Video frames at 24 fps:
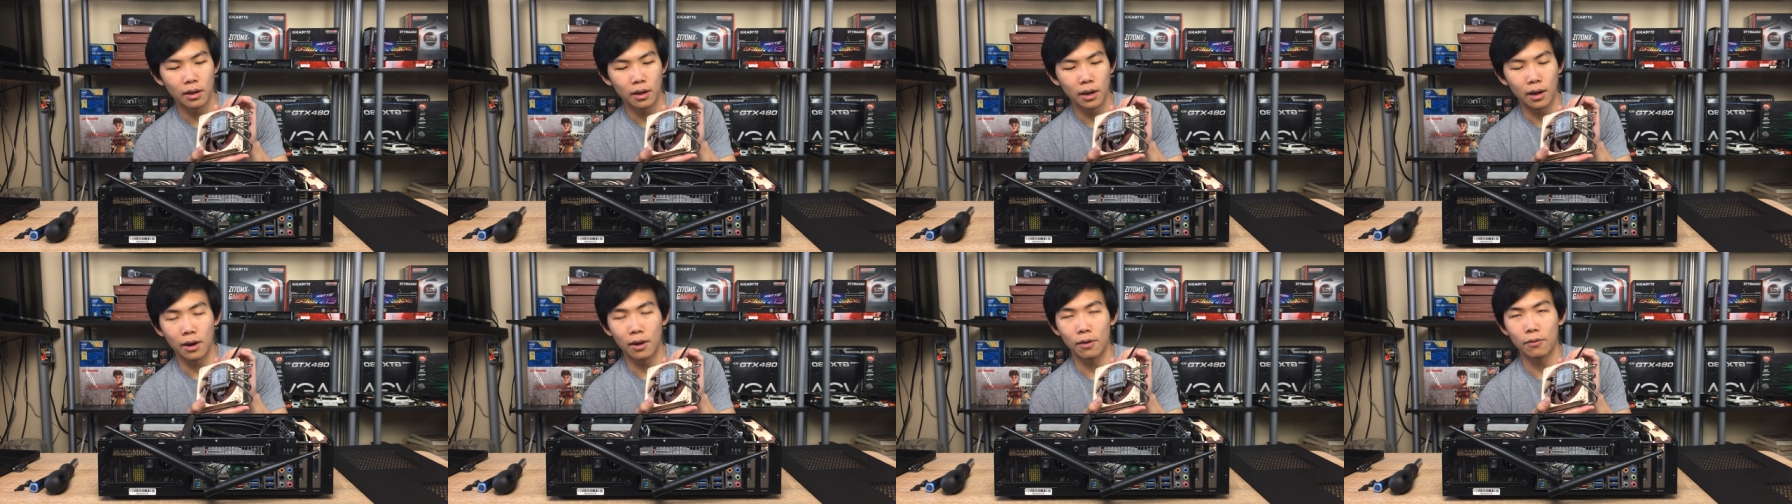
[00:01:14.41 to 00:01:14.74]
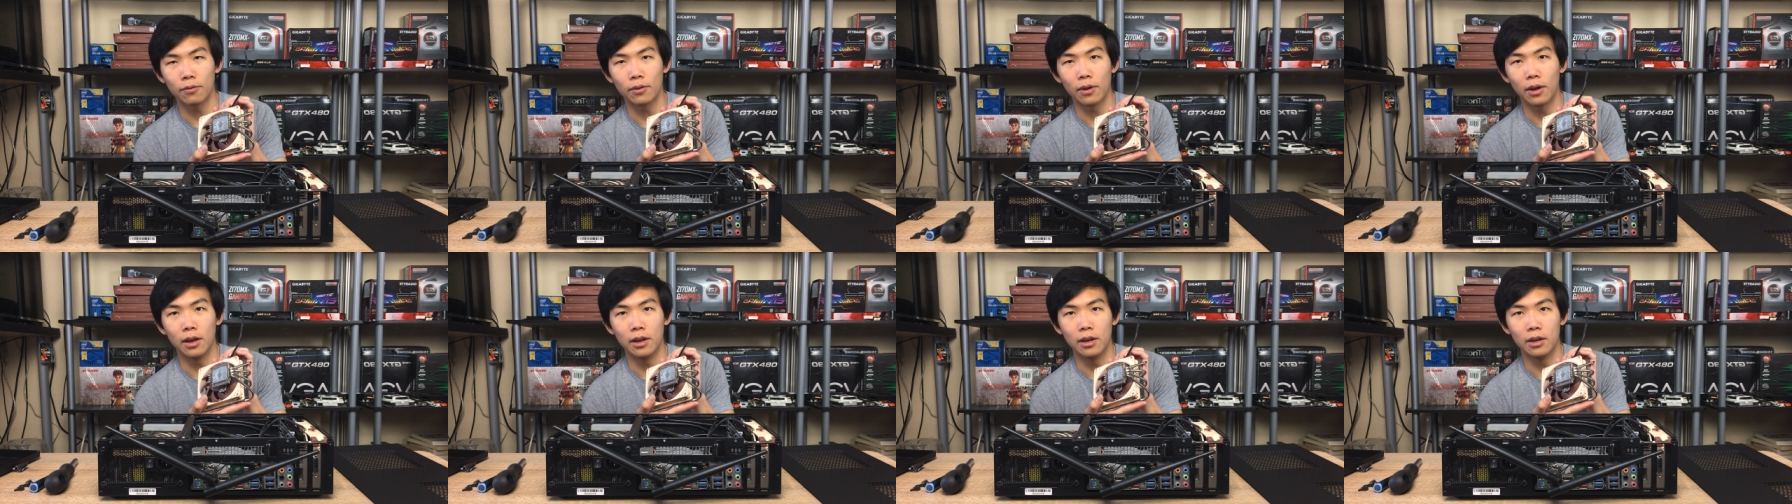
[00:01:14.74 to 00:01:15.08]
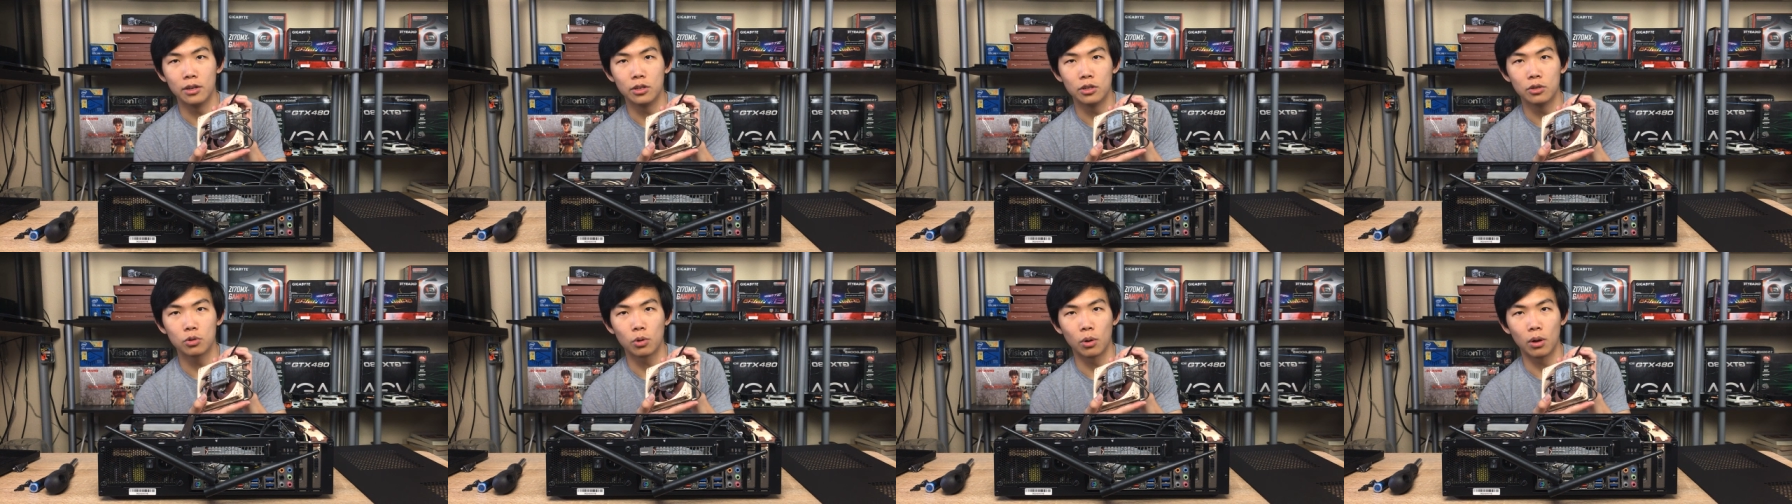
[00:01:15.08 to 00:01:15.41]
N F
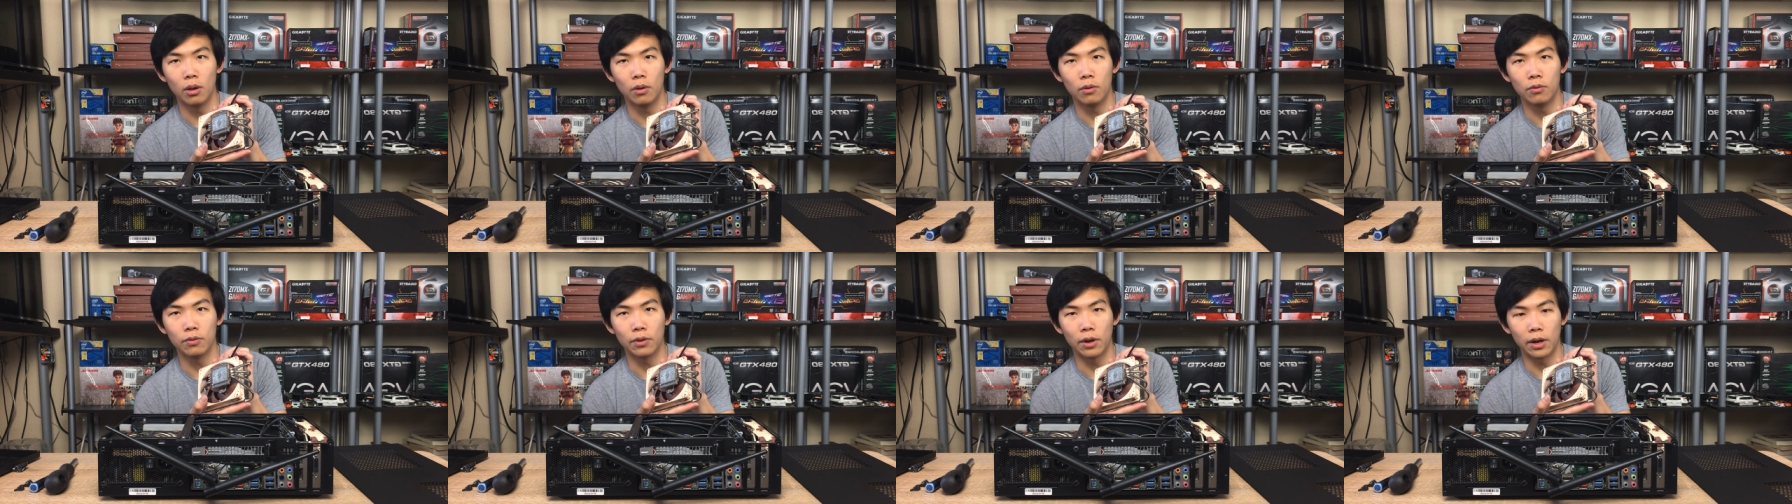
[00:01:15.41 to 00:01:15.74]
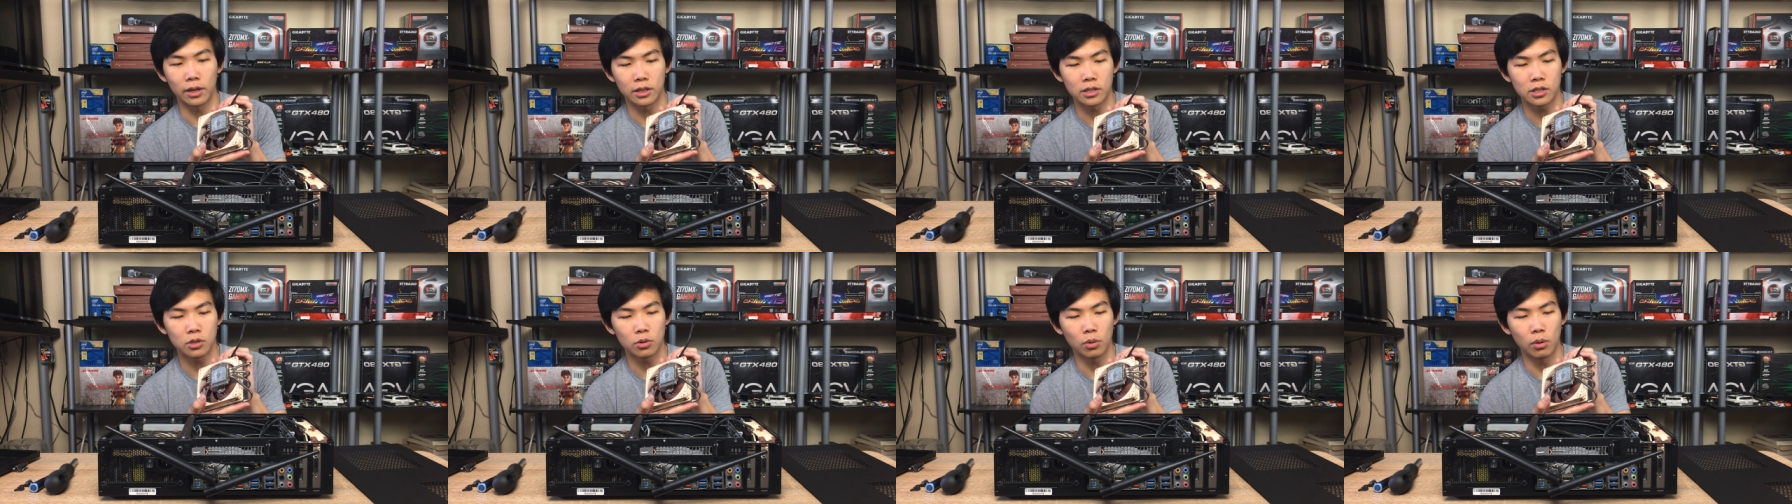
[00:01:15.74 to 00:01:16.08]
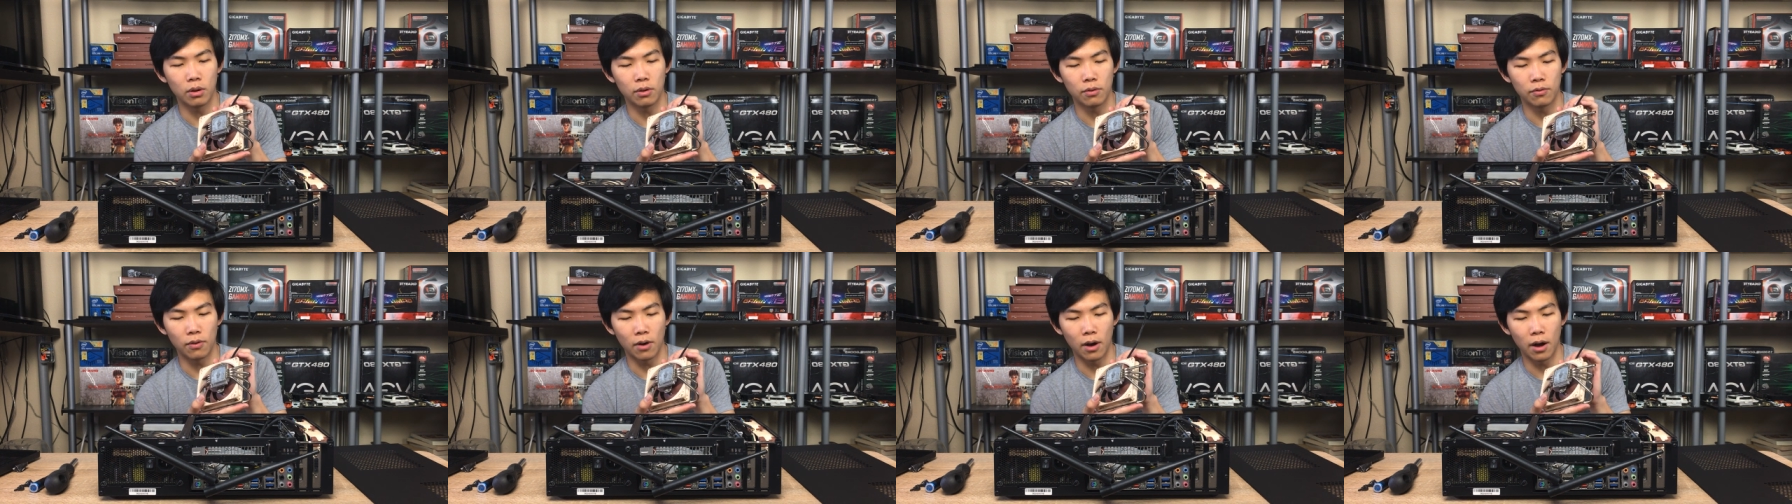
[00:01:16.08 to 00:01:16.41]
A twelve x
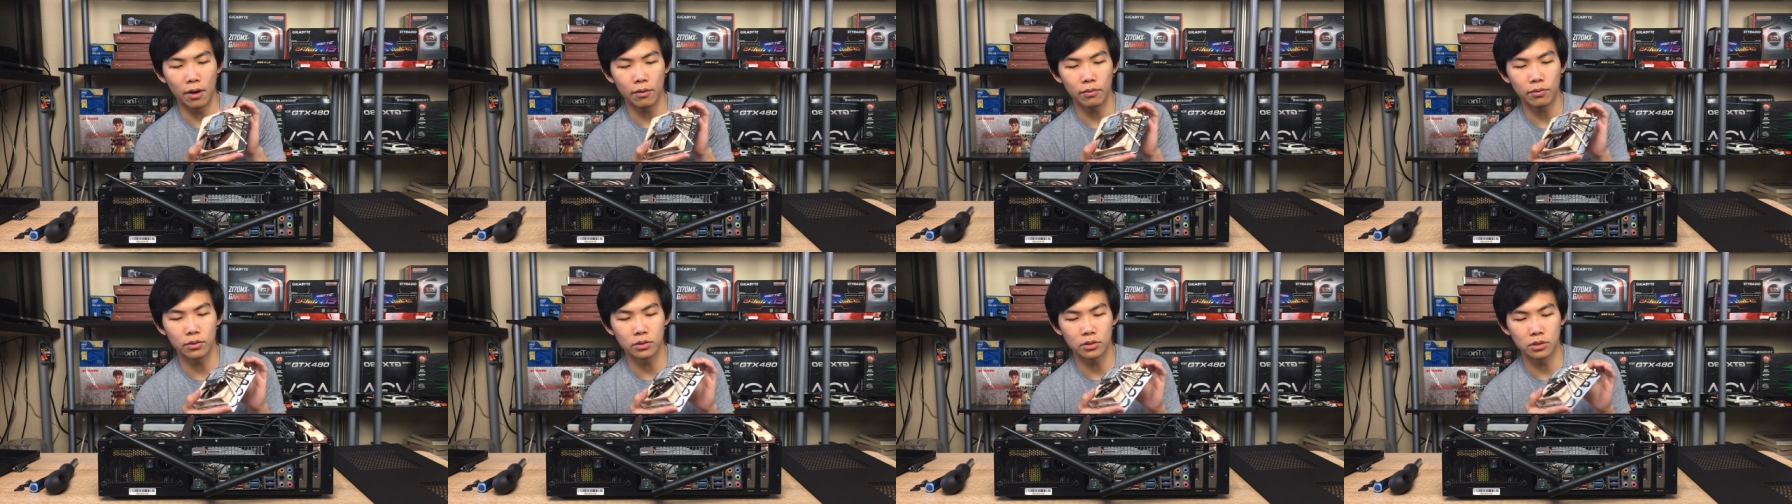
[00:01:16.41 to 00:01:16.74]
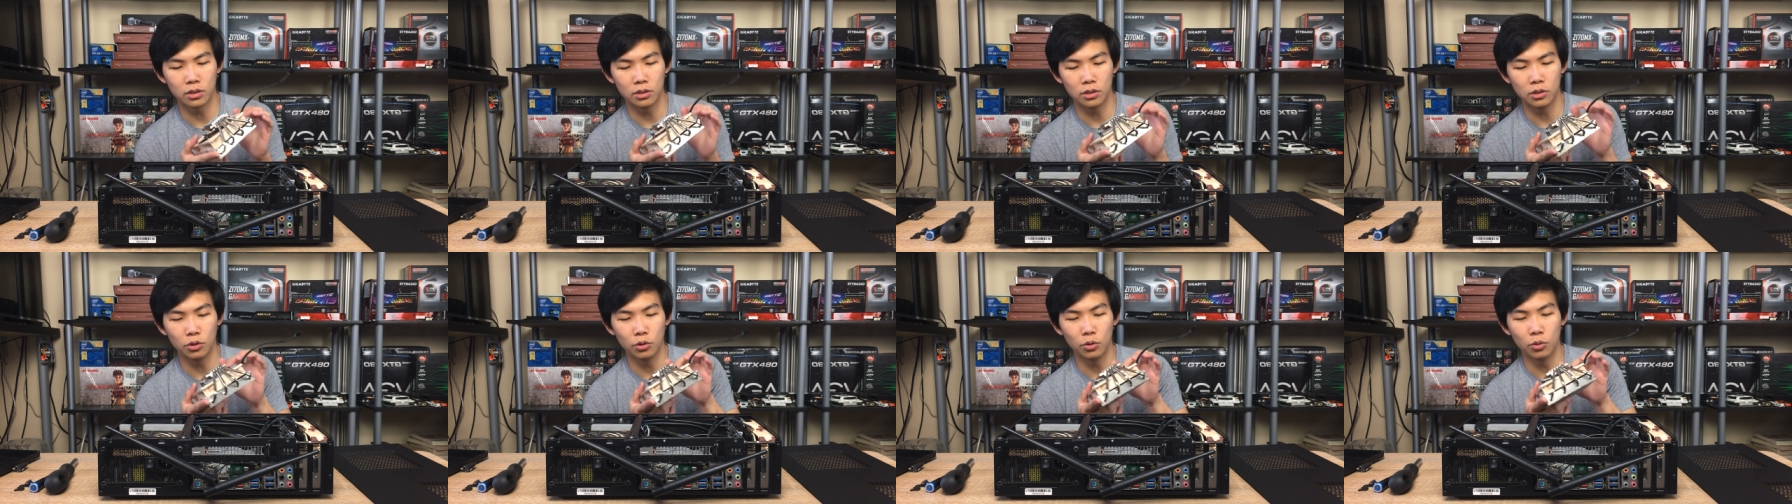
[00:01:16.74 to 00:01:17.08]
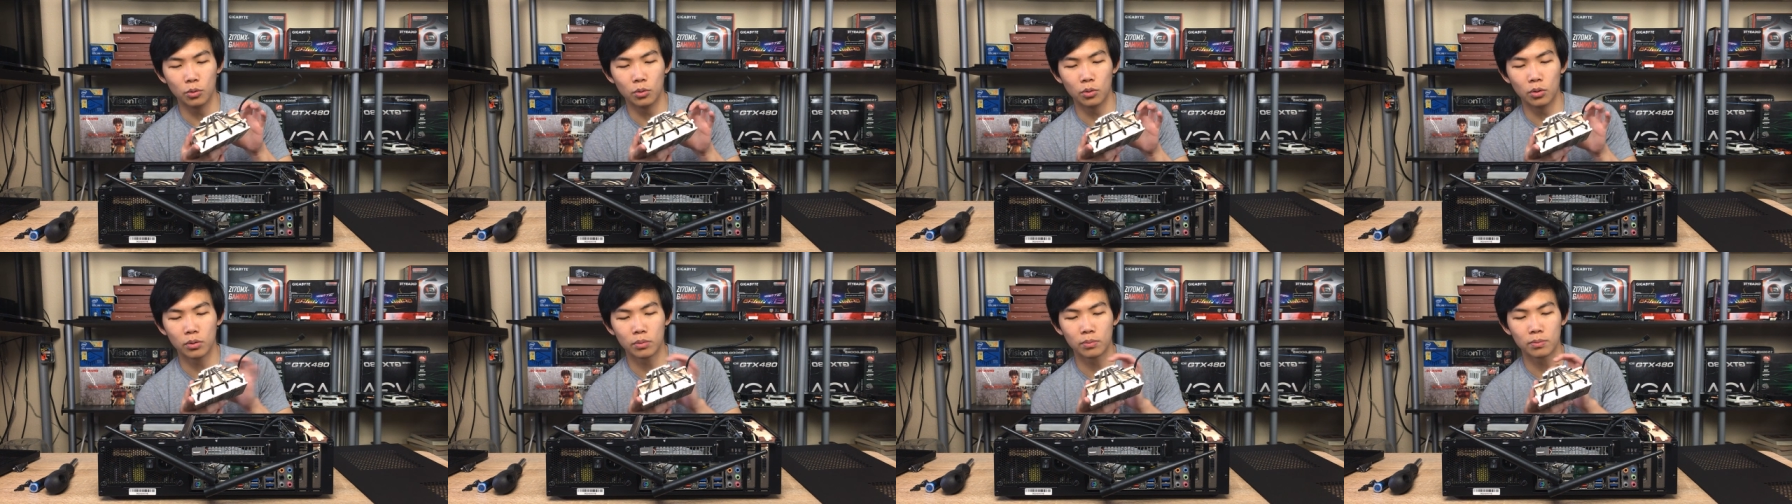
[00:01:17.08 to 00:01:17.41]
twenty-five, is the
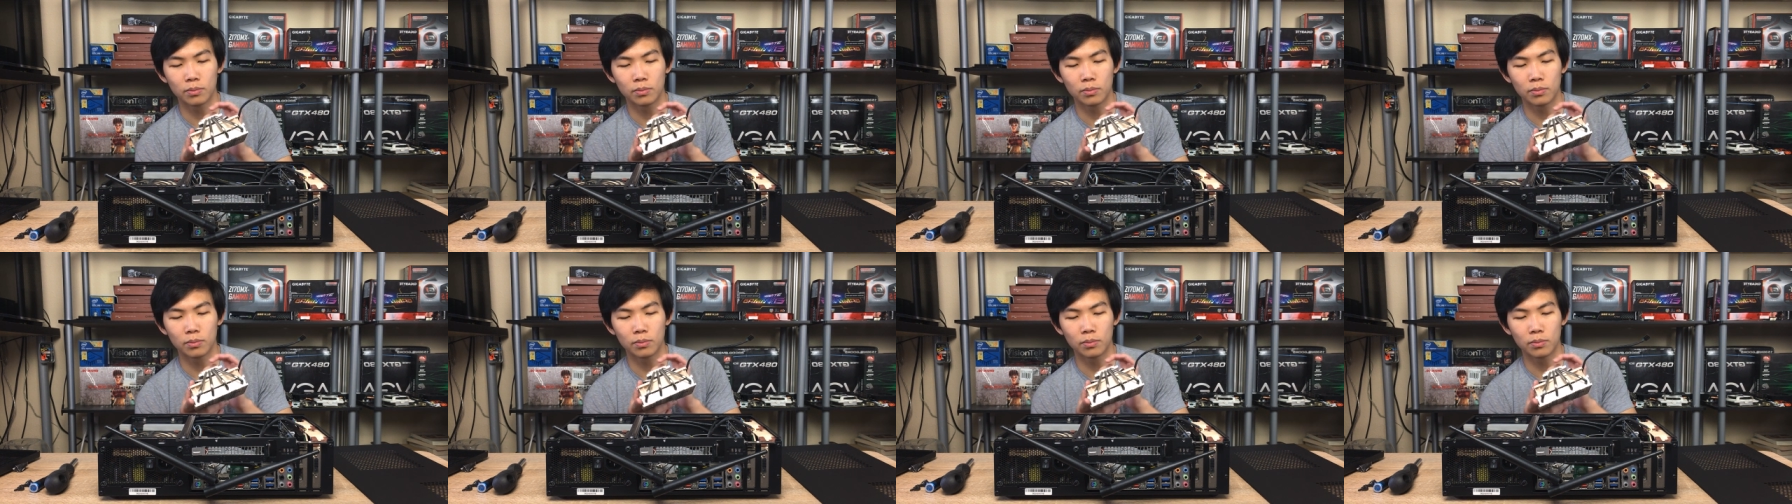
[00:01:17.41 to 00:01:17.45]
new